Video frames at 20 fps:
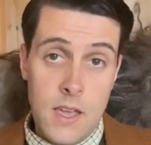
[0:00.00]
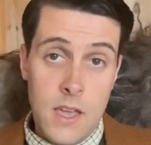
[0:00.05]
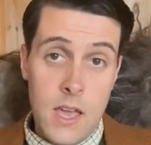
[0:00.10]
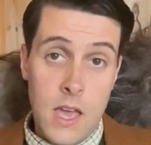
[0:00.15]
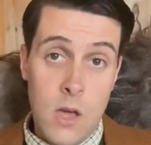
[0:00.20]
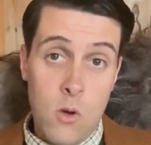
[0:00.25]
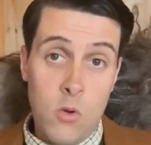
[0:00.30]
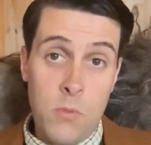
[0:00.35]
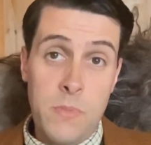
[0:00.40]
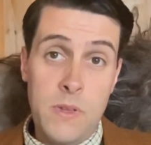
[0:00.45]

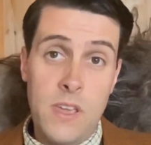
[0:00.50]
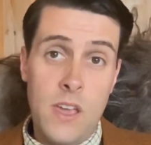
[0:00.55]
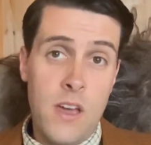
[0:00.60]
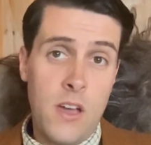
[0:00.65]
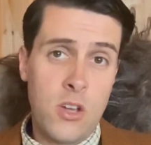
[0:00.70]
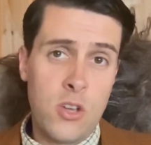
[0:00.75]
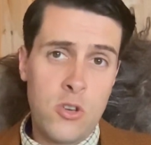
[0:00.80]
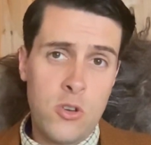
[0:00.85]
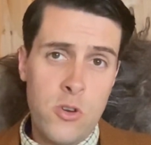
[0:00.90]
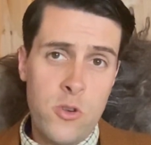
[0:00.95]
would be a
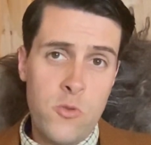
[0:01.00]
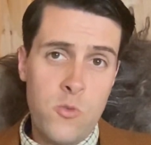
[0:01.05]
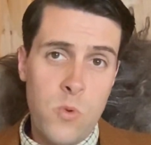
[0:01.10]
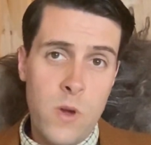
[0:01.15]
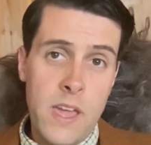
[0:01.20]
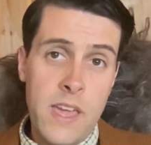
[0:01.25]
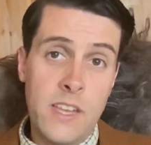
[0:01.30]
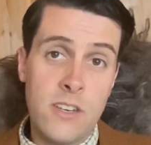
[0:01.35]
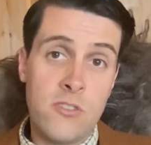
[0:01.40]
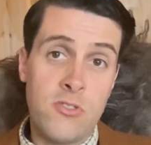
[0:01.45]
good
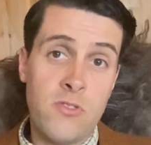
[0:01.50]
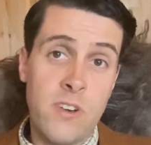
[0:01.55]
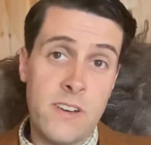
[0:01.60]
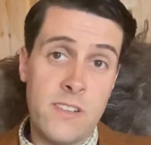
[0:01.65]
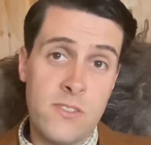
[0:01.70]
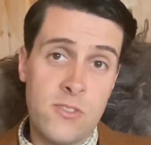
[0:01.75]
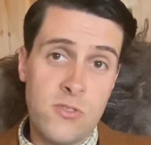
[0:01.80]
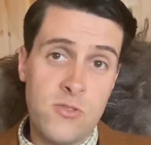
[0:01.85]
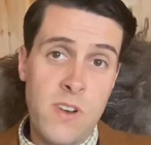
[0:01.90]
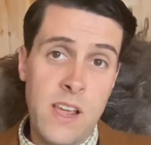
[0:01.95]
way to try to
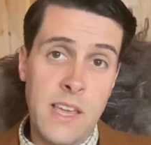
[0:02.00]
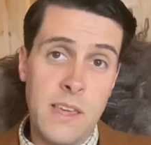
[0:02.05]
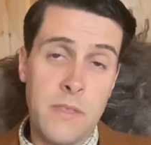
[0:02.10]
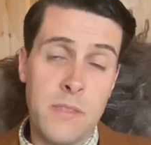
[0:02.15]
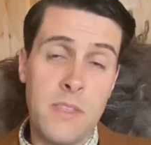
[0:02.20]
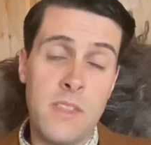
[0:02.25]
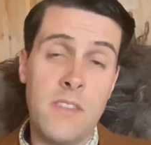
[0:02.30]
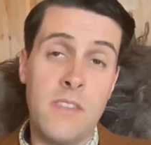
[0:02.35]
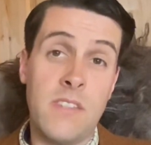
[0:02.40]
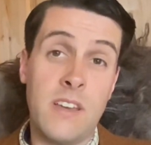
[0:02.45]

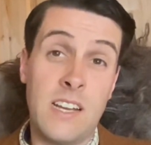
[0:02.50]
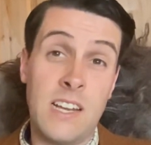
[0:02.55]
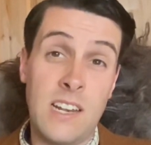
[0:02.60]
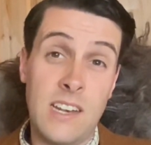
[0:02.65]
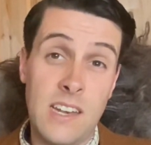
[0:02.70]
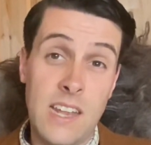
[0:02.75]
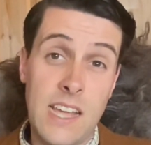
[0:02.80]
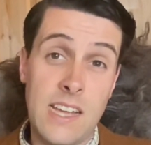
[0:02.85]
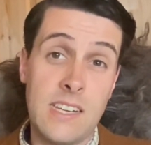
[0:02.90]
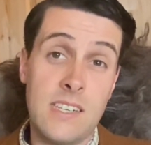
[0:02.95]
strengthen the
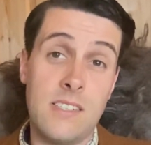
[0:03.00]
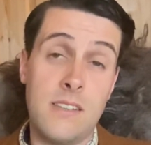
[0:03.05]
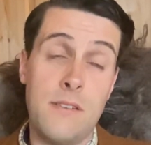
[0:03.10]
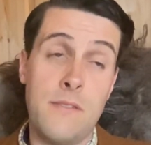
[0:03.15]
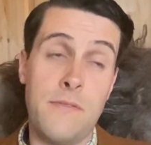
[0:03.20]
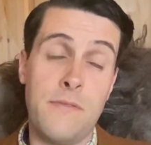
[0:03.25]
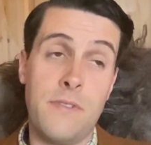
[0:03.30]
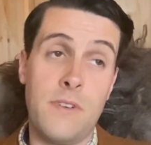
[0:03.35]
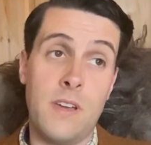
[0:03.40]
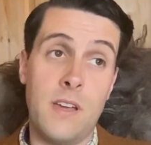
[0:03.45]

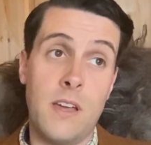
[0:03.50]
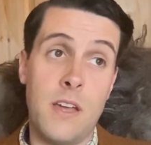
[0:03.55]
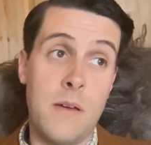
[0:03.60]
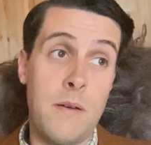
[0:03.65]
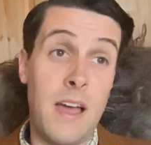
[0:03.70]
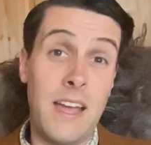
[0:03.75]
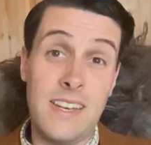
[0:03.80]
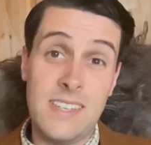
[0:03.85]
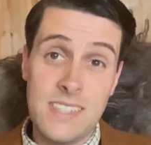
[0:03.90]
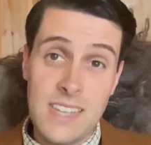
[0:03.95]
collective
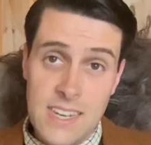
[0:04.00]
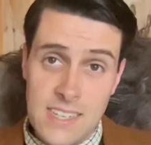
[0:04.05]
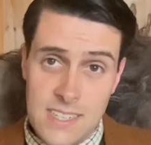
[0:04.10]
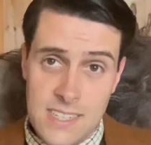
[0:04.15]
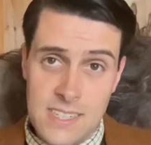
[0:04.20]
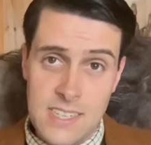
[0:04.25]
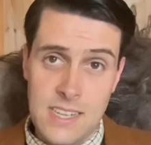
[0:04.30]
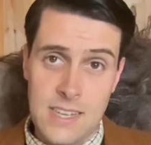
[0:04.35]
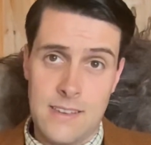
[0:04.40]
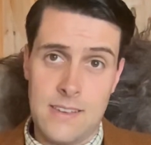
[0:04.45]

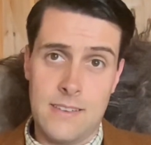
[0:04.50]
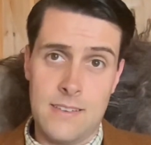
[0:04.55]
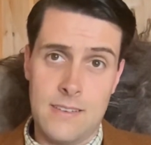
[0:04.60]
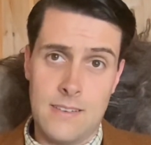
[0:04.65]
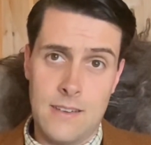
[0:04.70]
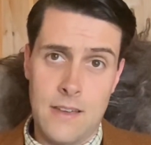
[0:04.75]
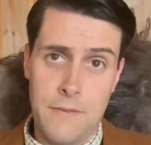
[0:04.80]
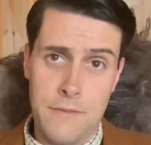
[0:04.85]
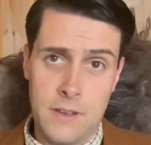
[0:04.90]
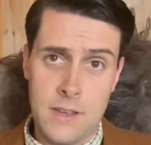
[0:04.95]
identity
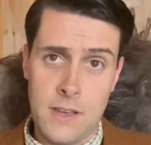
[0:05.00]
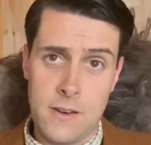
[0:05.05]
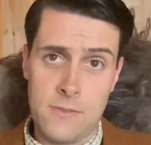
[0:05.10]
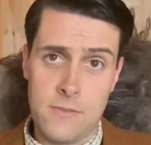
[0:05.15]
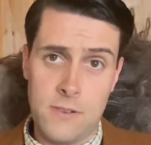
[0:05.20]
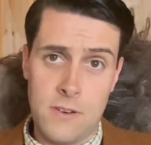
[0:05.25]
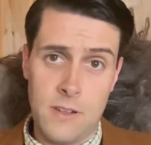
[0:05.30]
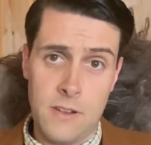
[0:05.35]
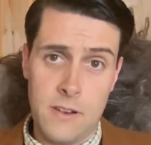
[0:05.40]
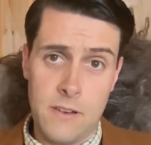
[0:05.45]
of a
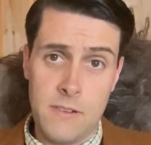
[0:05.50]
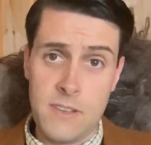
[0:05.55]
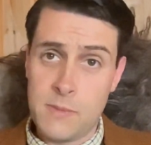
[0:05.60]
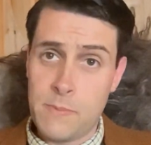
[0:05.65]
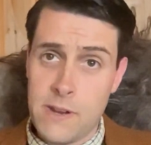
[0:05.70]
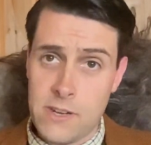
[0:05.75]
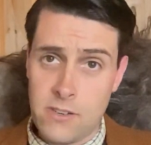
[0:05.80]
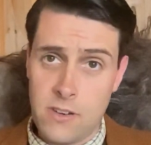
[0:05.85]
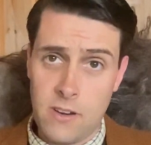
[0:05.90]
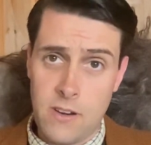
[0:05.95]
country,
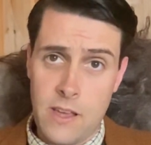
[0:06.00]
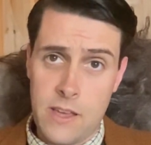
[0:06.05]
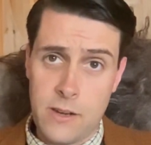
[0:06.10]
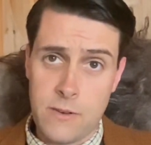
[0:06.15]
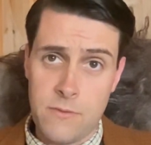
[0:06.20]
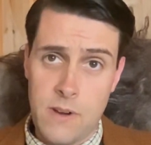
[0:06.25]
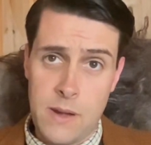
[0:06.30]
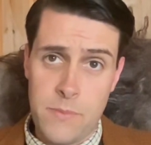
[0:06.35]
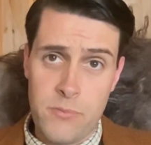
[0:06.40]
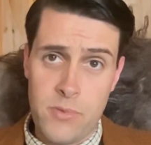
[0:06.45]
especially like
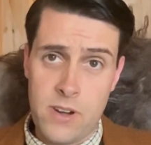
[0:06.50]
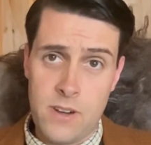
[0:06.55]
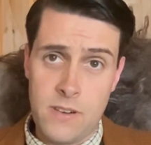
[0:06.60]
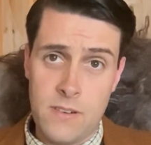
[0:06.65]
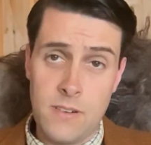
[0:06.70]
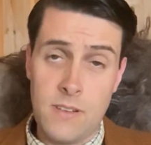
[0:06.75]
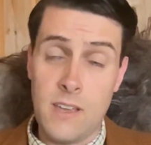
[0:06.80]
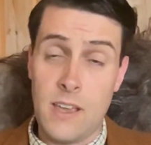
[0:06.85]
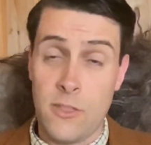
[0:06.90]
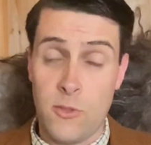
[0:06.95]
Great Britain,
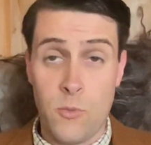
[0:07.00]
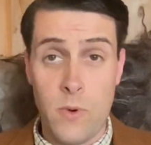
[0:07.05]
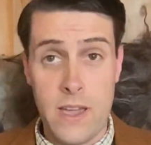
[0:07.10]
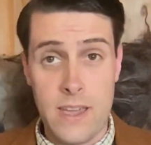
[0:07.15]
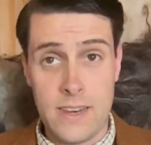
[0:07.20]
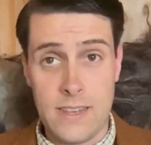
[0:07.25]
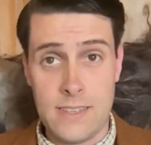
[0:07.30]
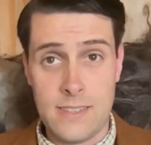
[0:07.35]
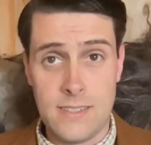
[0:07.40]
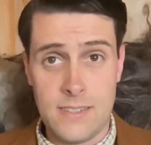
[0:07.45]
the way
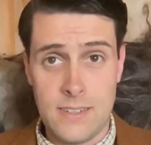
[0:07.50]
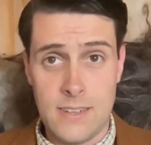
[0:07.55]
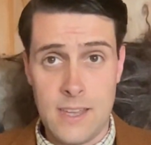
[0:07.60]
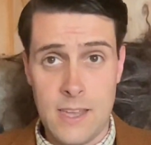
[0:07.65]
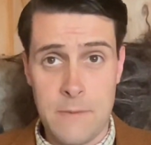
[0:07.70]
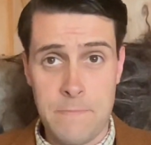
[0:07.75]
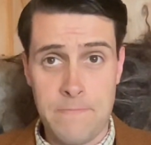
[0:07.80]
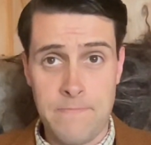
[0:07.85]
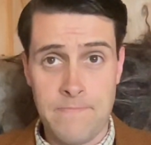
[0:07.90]
it is today.